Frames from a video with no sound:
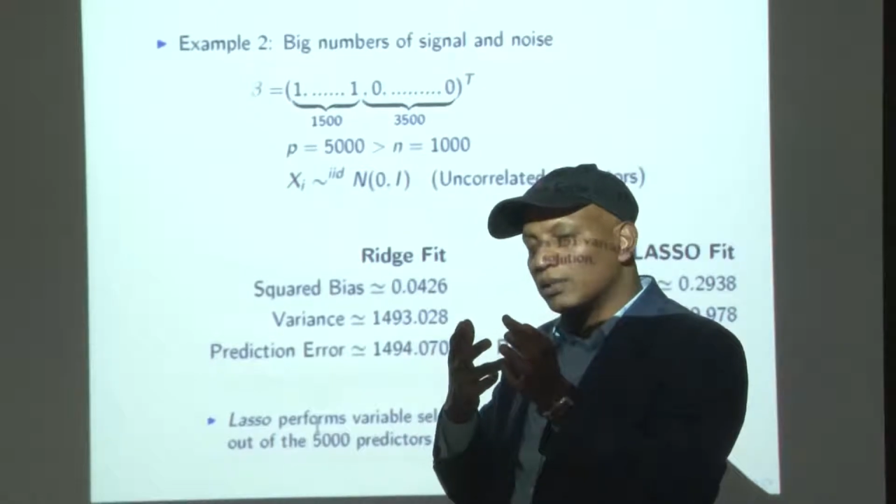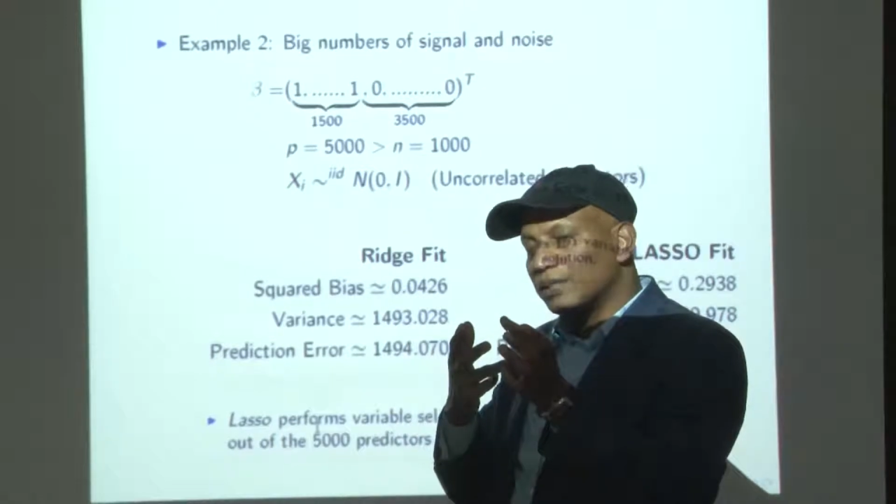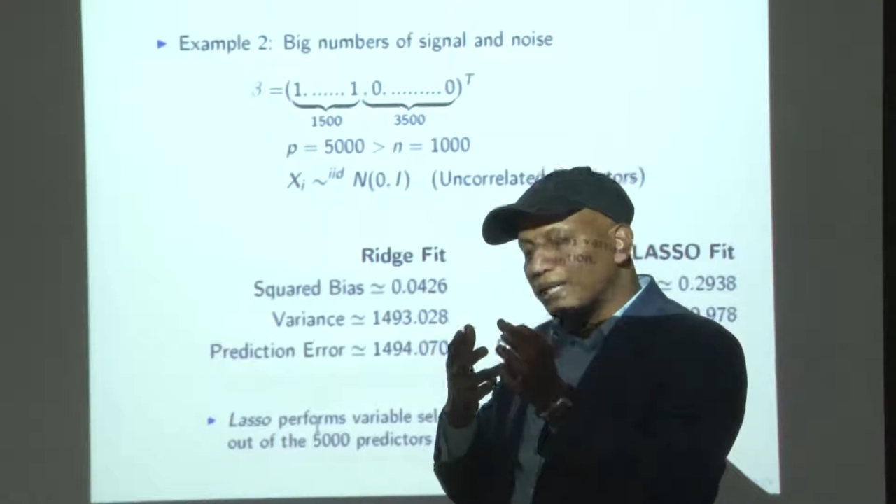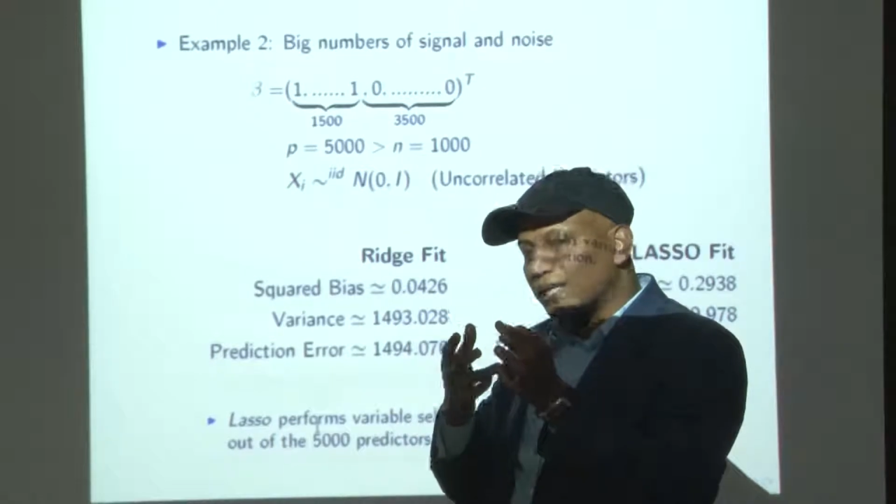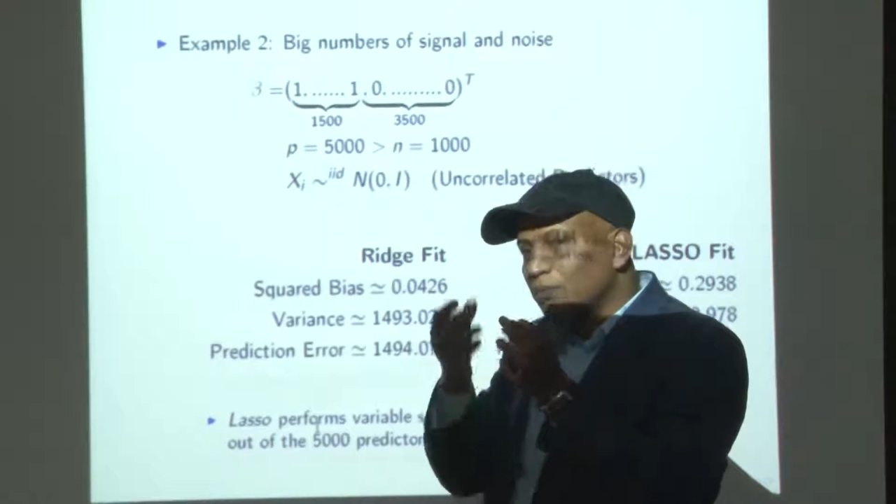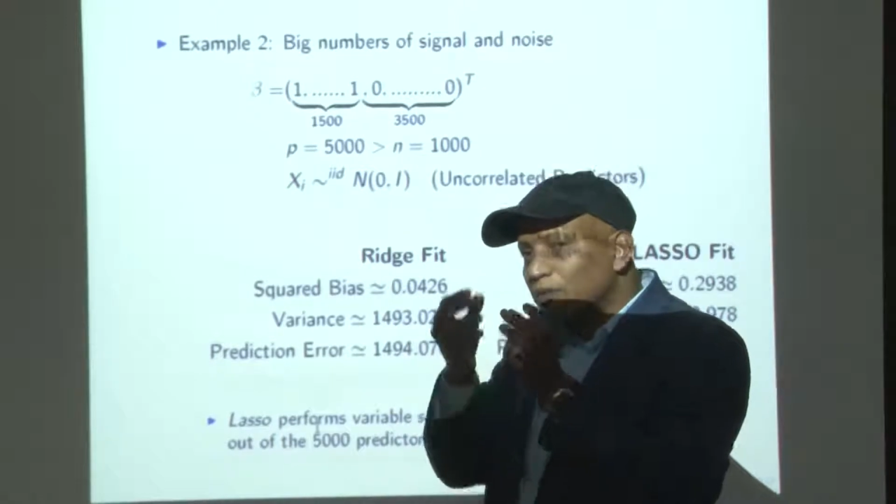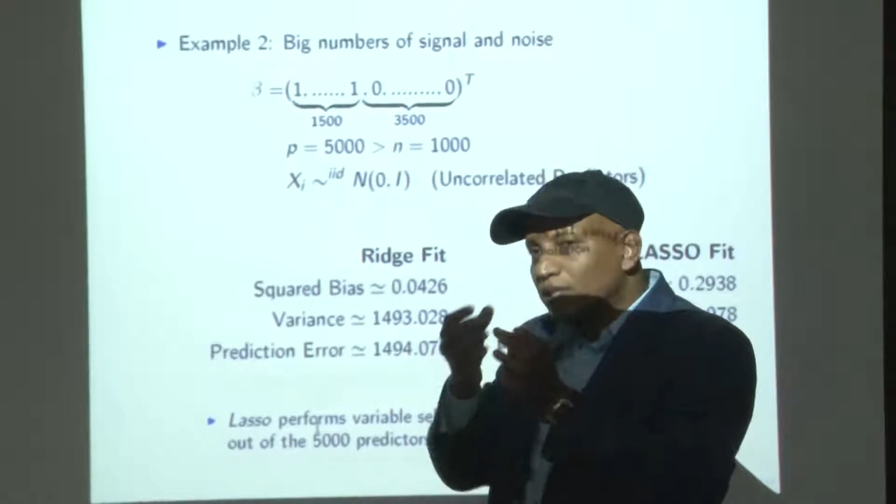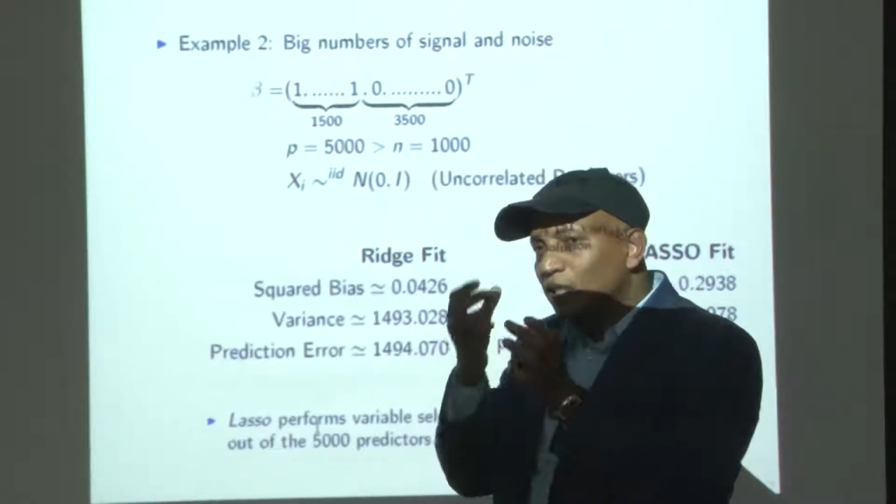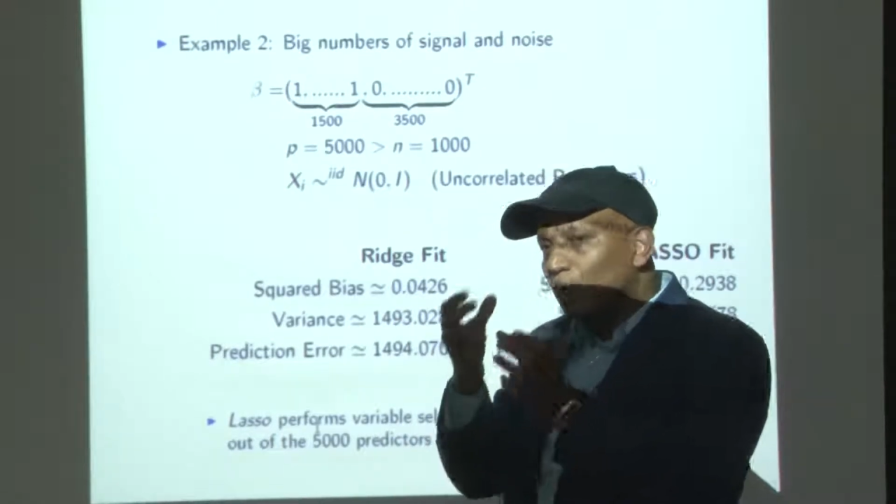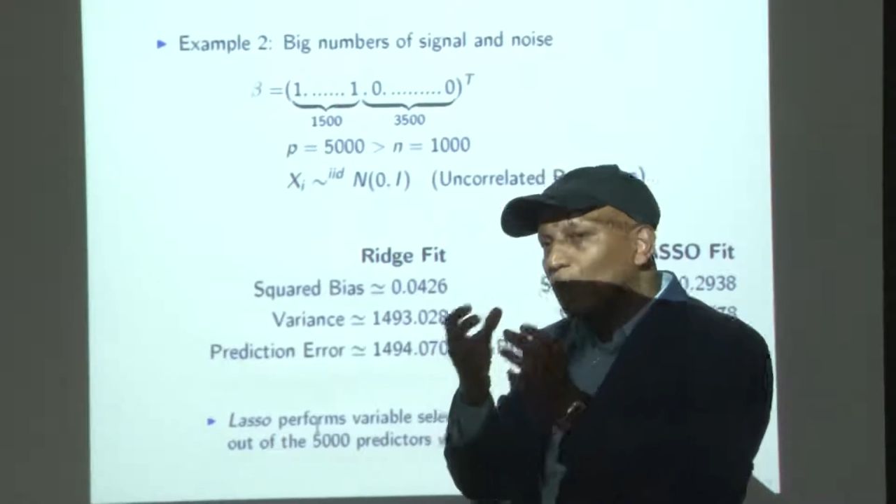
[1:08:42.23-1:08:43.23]
that if
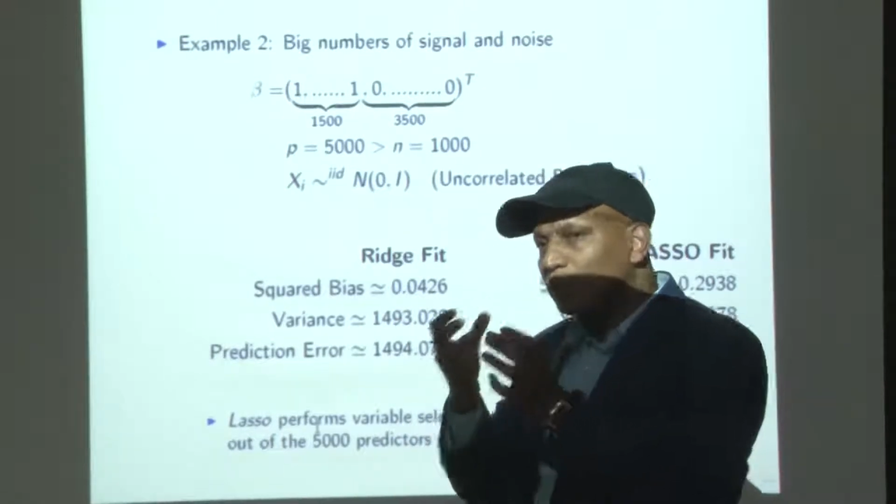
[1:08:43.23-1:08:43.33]
there is a low